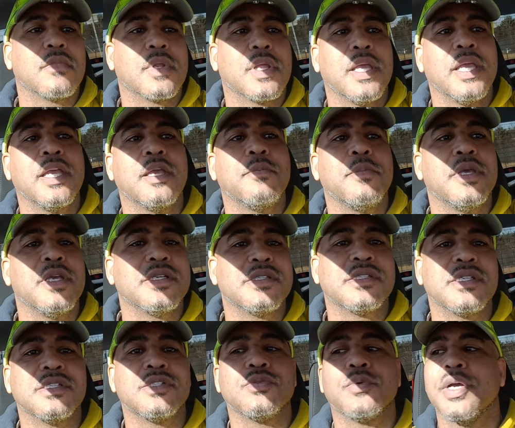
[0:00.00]
it could be a
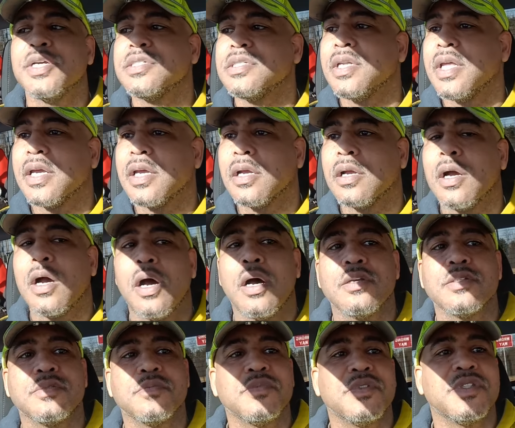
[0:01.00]
situation that could
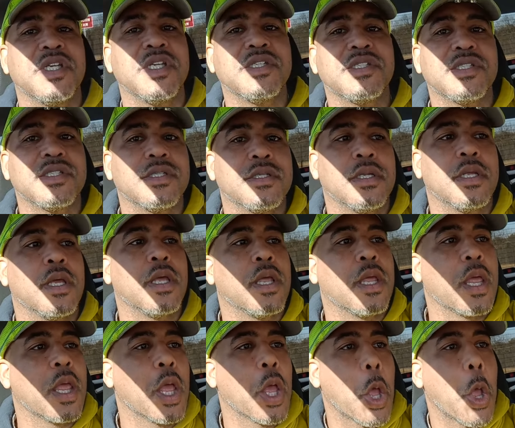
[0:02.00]
cause some tension
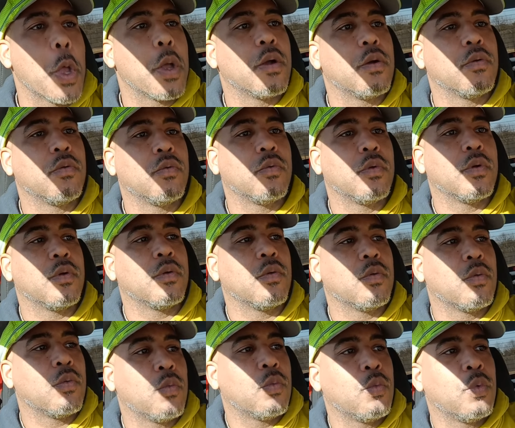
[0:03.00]

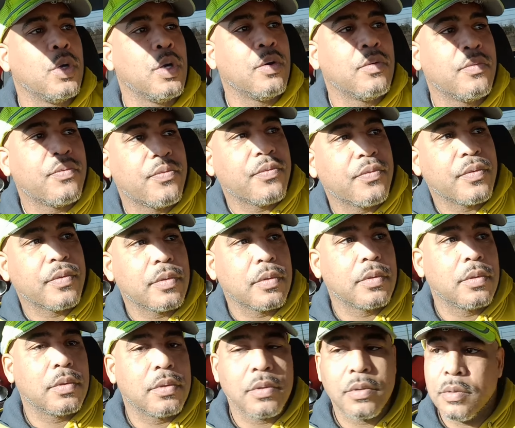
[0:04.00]
with
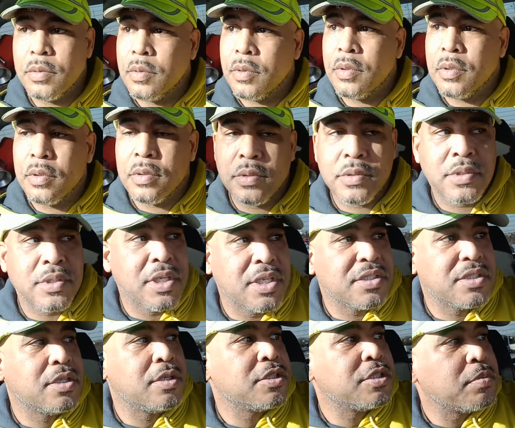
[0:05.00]

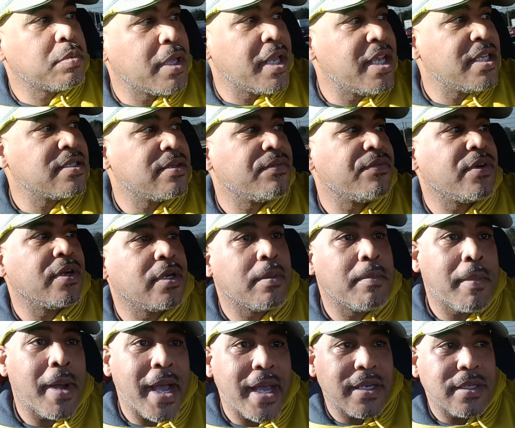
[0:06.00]
such displays in front of
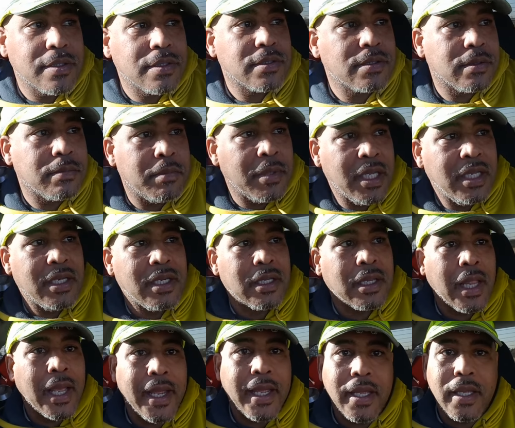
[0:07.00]
minors, meaning
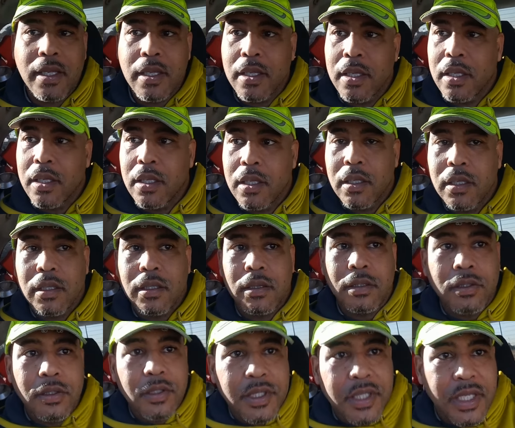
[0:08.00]
like
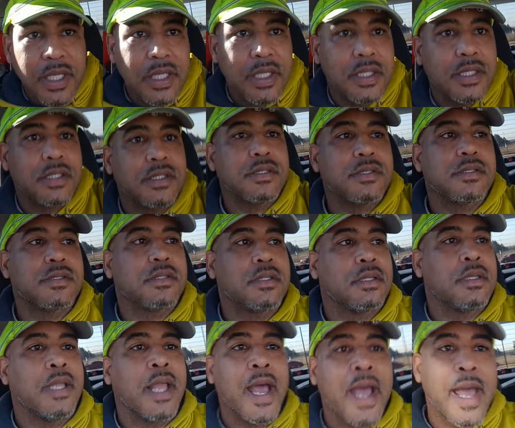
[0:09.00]
little kids,
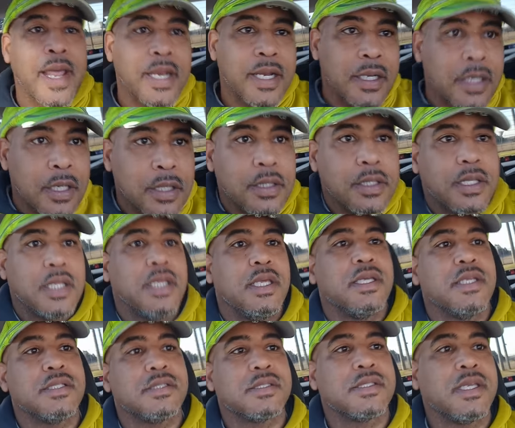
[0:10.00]
nine and under
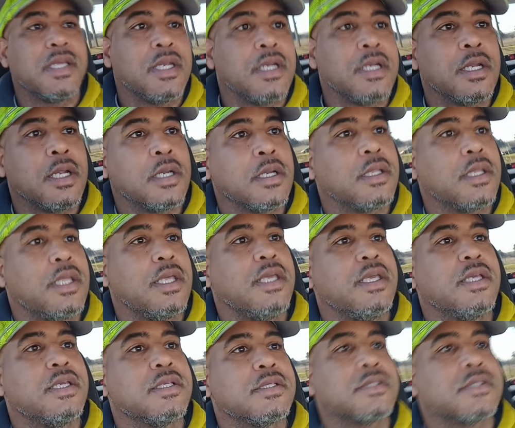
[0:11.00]
kids, ten and under
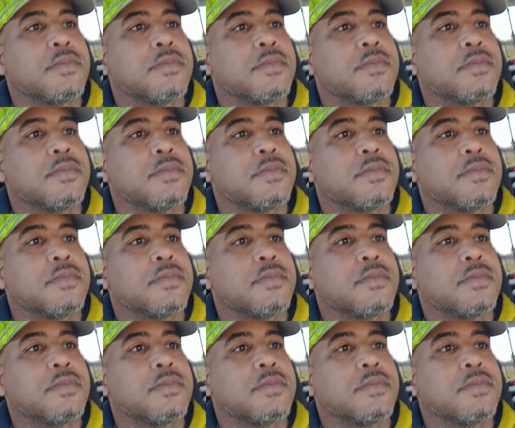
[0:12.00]
kids,